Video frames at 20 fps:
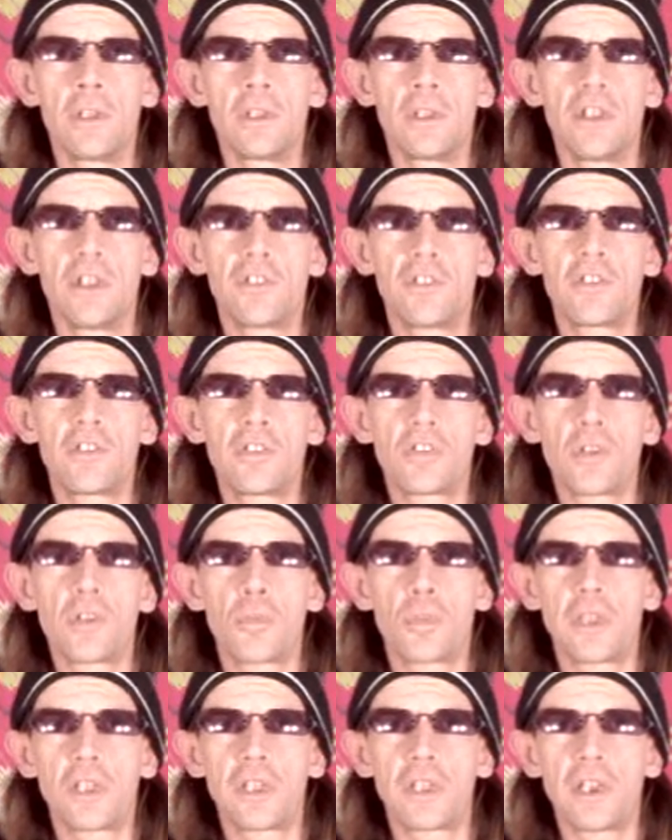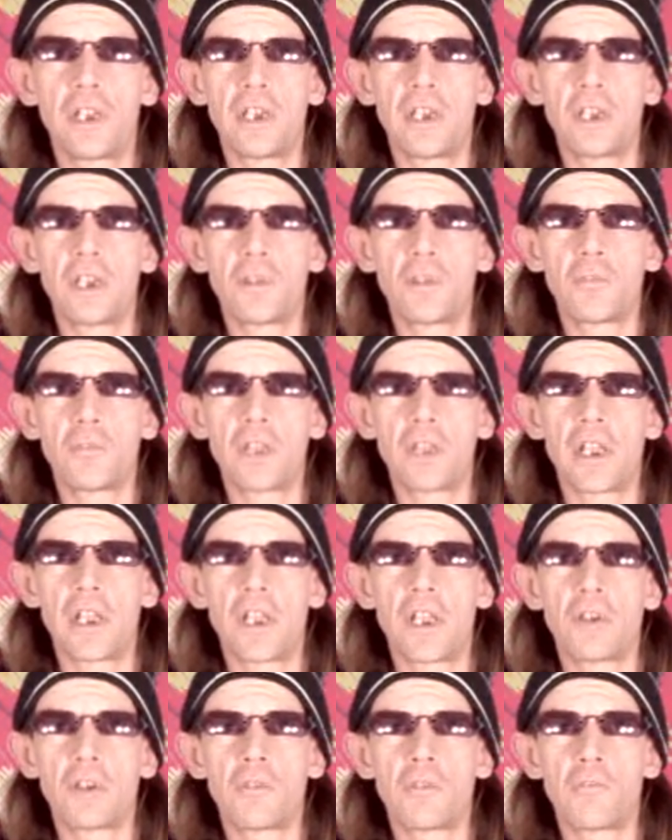This is the beginning of the
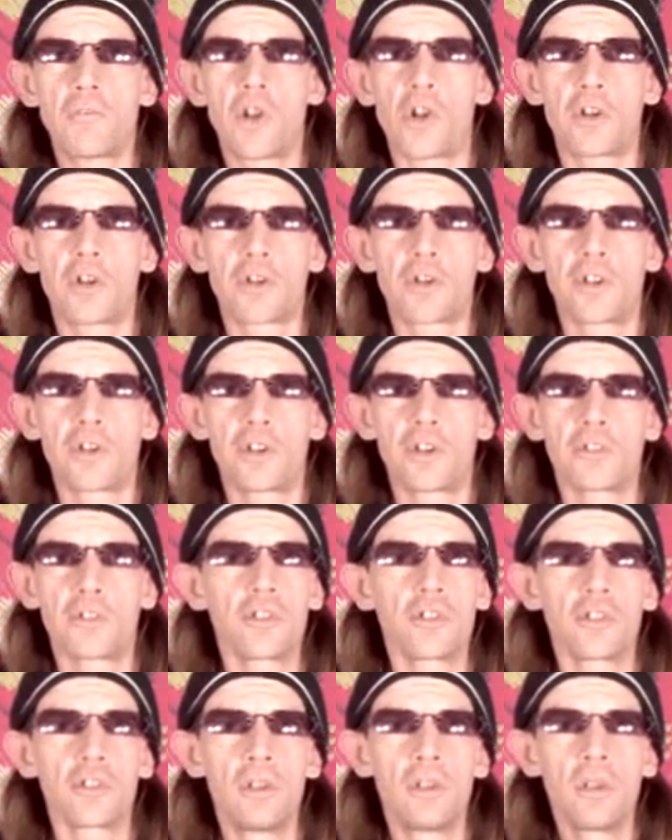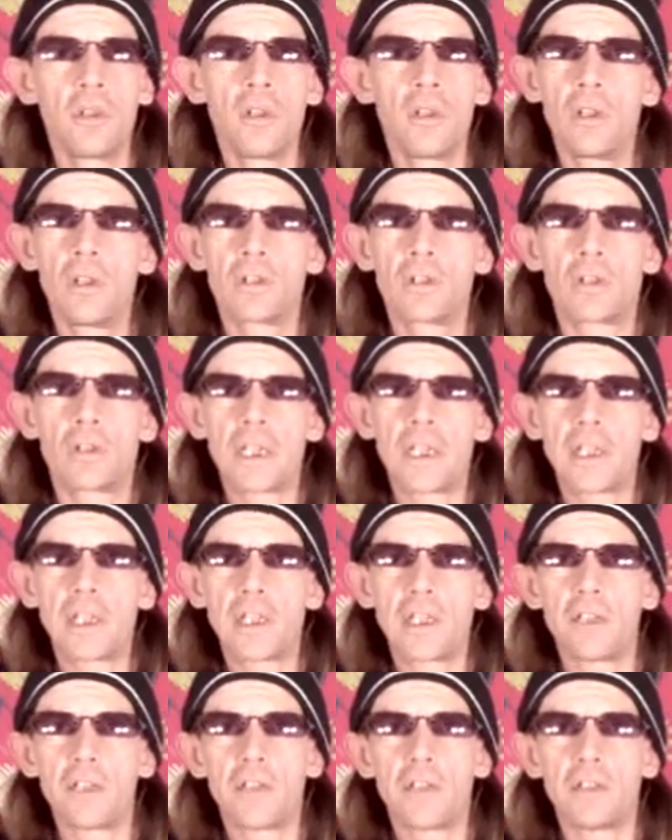end of darkness.
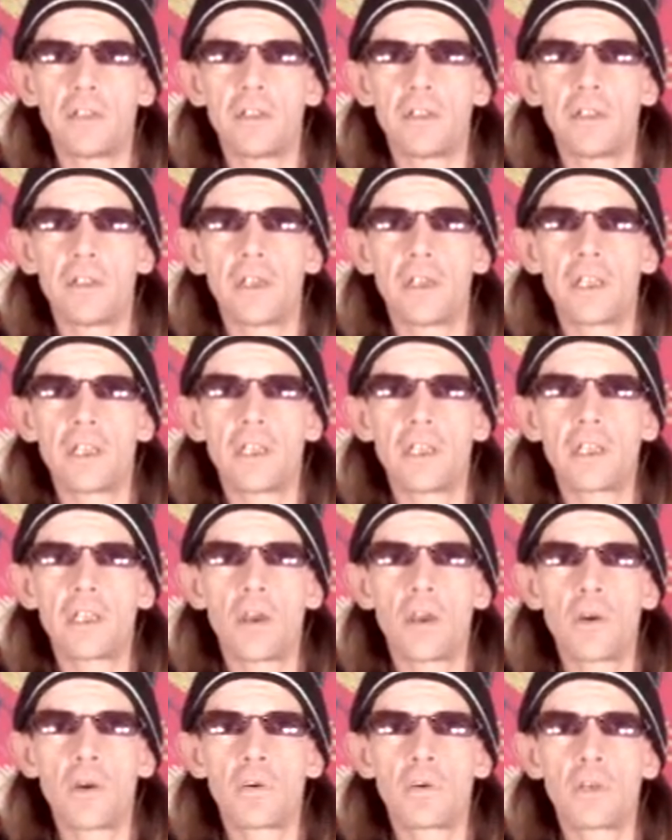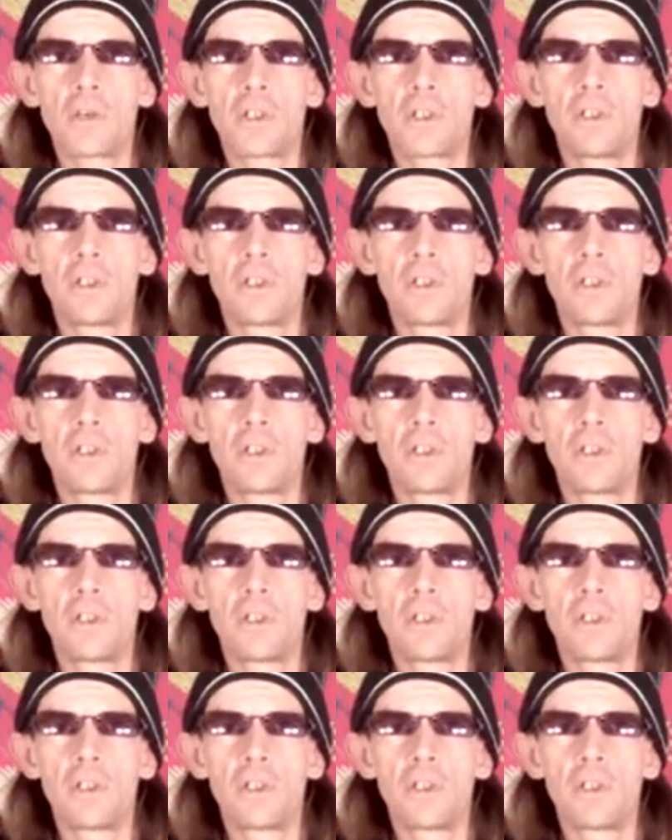The ego